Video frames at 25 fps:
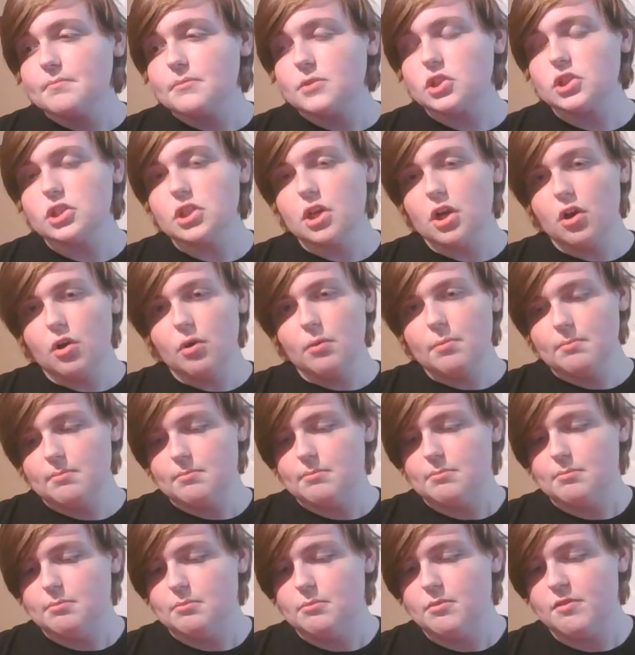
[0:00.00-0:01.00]
So,
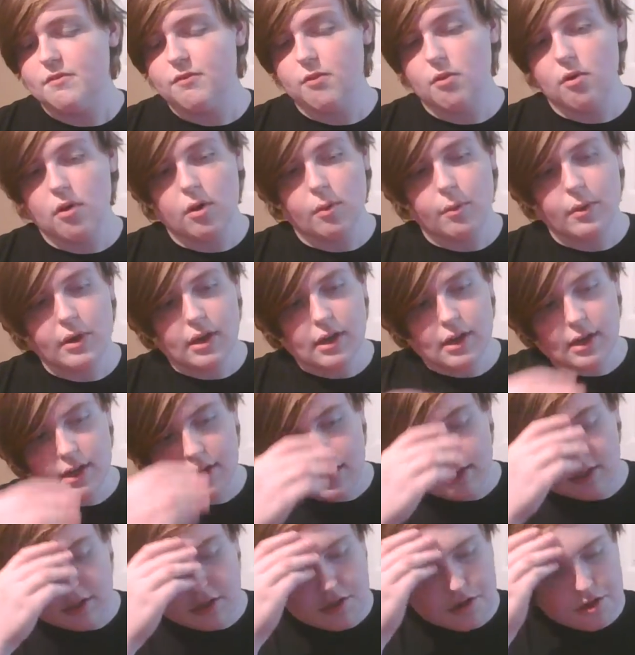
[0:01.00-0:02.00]
before we
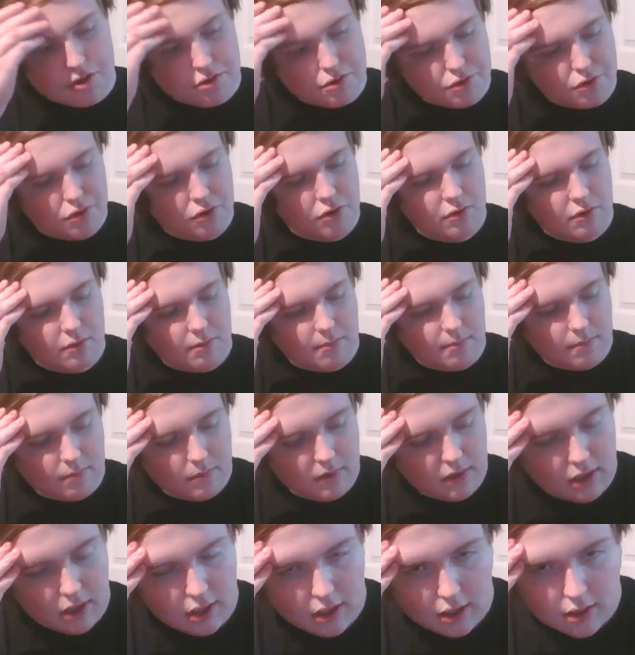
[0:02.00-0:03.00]
get into
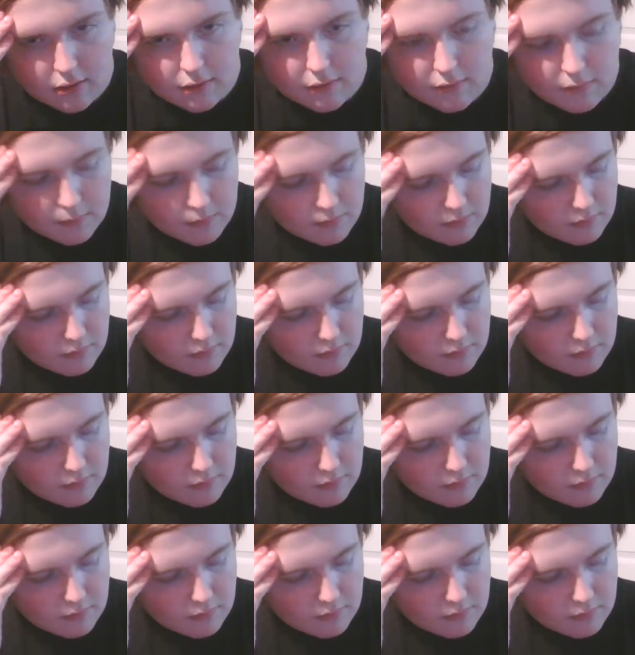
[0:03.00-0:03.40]
the